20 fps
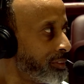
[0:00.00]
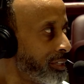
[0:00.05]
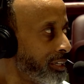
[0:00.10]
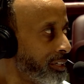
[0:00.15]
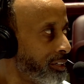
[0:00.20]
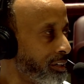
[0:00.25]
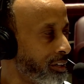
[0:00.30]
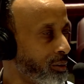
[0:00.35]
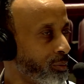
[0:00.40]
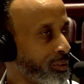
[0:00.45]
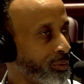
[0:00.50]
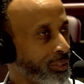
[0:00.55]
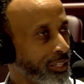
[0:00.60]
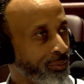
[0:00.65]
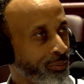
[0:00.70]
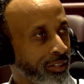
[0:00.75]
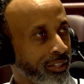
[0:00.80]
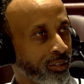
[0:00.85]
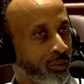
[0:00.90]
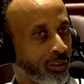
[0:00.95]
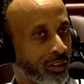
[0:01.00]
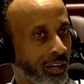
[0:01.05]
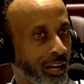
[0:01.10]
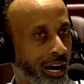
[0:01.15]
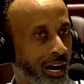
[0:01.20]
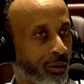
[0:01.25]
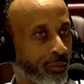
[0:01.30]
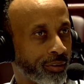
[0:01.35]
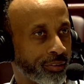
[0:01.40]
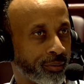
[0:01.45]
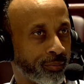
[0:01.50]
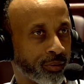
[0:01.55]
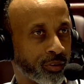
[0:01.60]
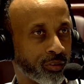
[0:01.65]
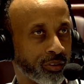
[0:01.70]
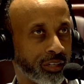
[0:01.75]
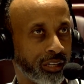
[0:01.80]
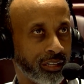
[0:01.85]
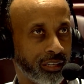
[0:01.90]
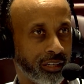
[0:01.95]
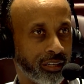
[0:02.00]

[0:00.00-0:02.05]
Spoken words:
You know, we do a lot with them during the